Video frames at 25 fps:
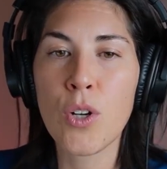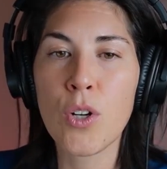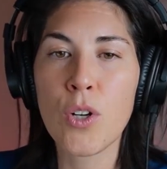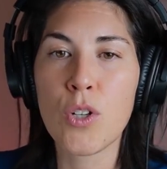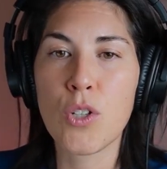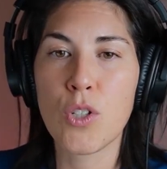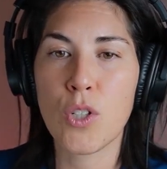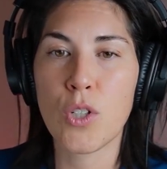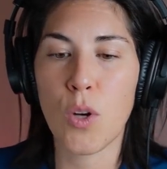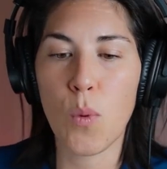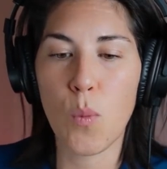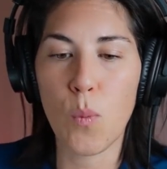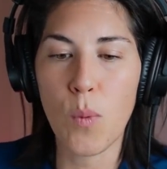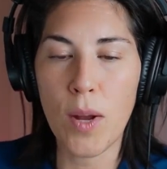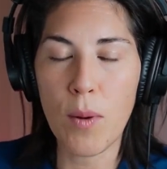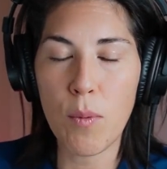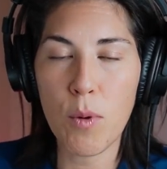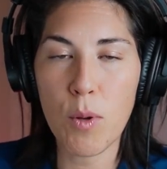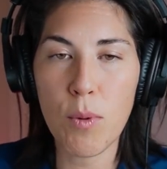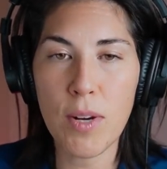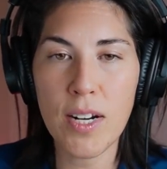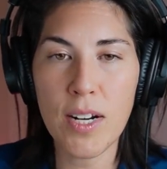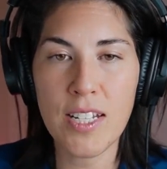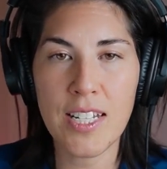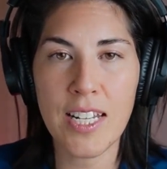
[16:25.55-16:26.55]
So when we
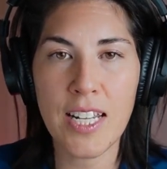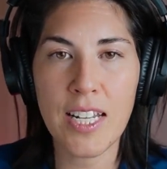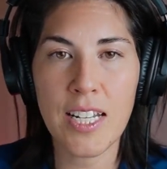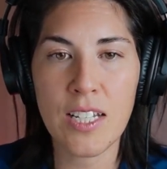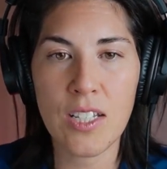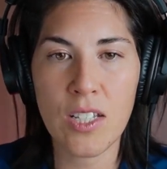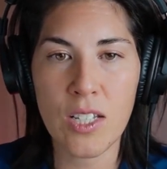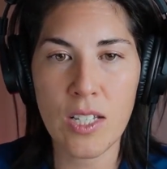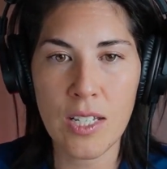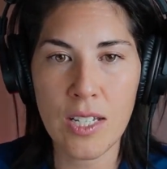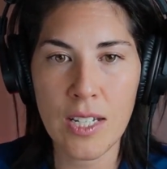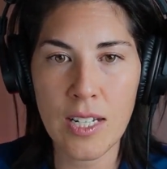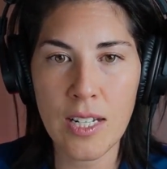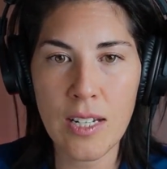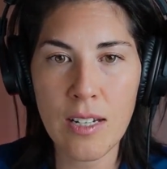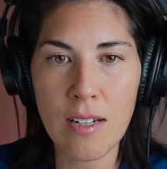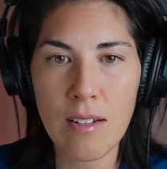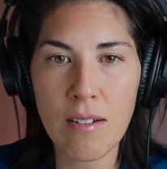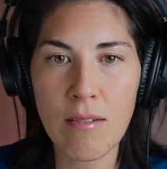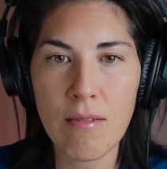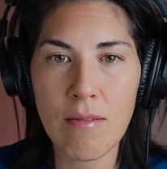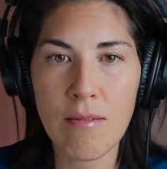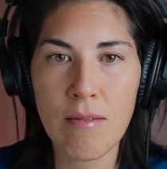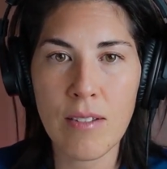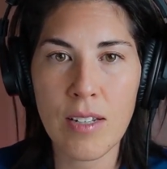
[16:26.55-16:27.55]
want to stay consistent,
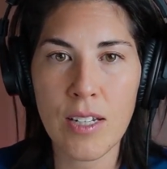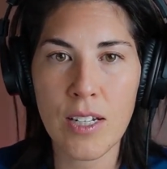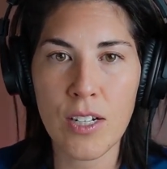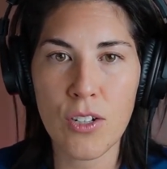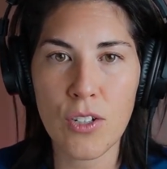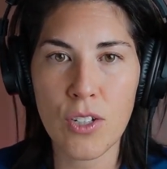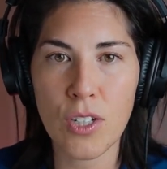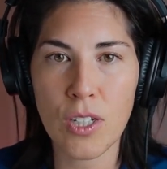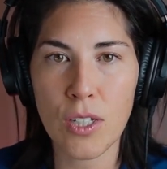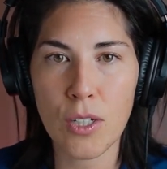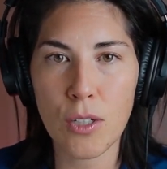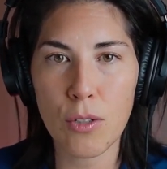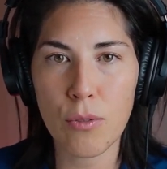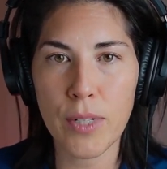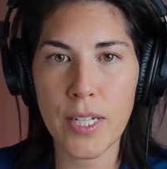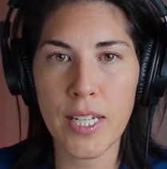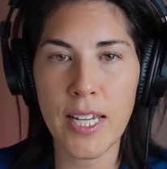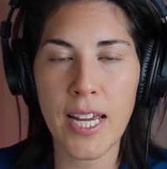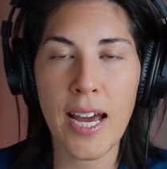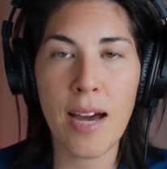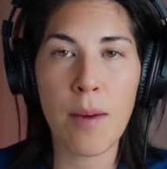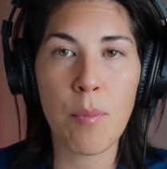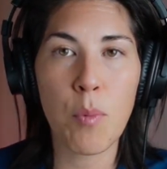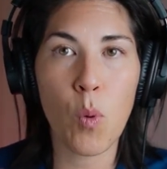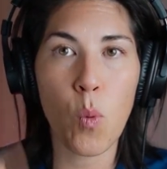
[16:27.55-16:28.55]
here's a little
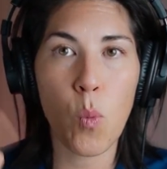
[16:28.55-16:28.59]
recap.